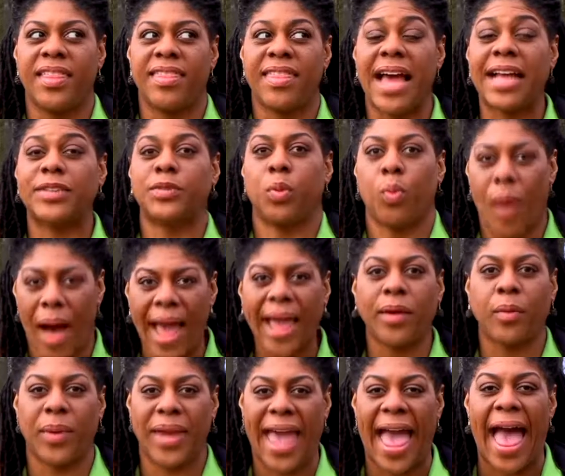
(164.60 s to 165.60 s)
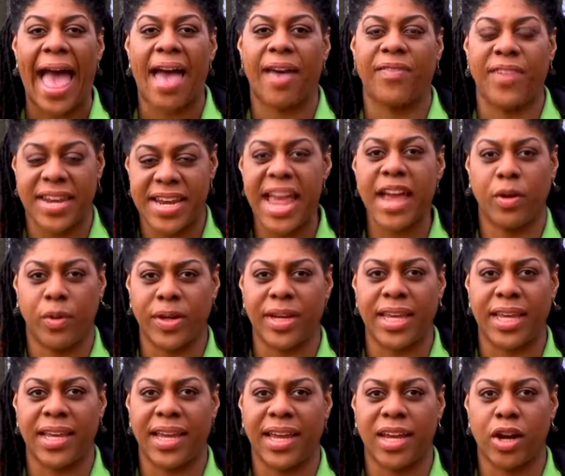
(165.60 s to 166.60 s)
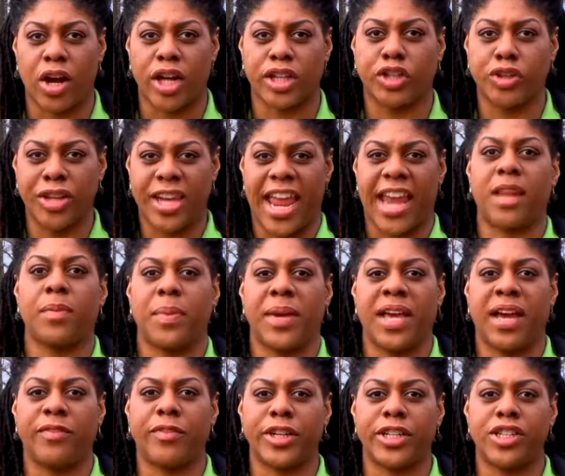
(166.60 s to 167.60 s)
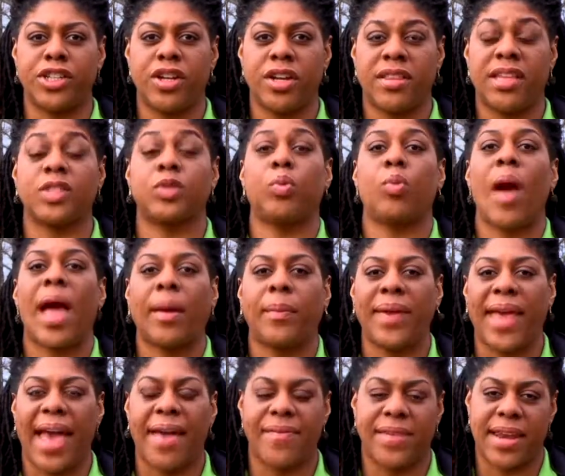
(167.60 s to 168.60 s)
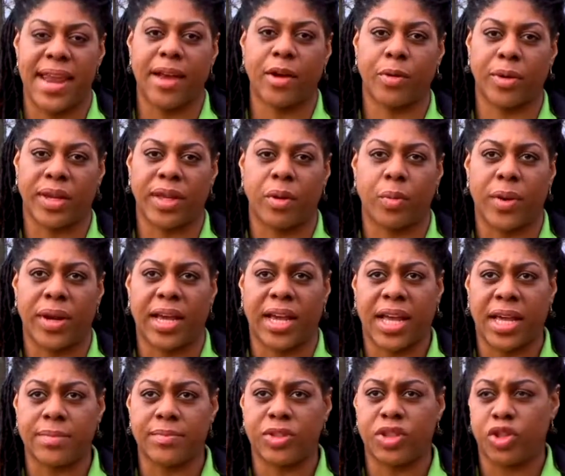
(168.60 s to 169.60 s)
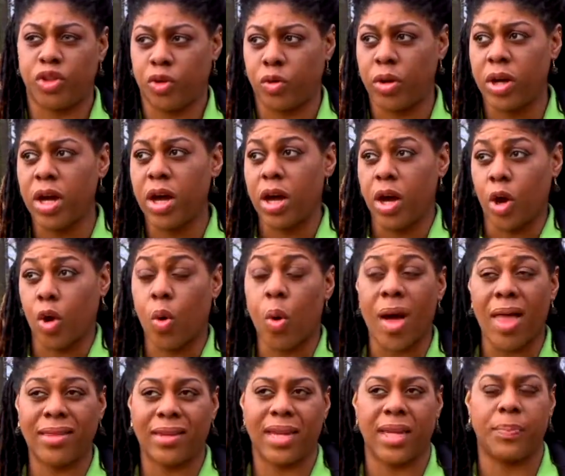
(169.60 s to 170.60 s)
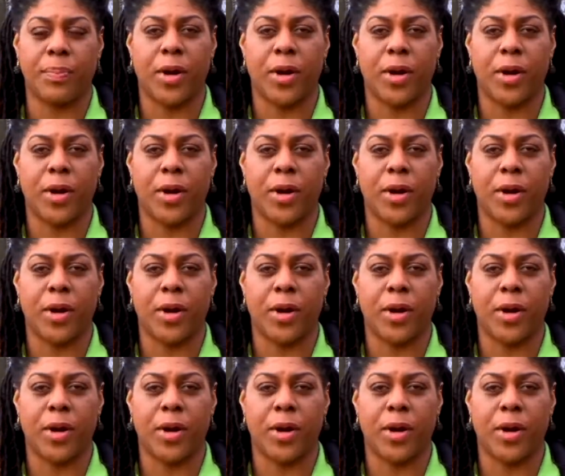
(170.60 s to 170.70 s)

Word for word: That's why we have inequity in our tree canopy coverage. That's why we have inequity when it comes to quality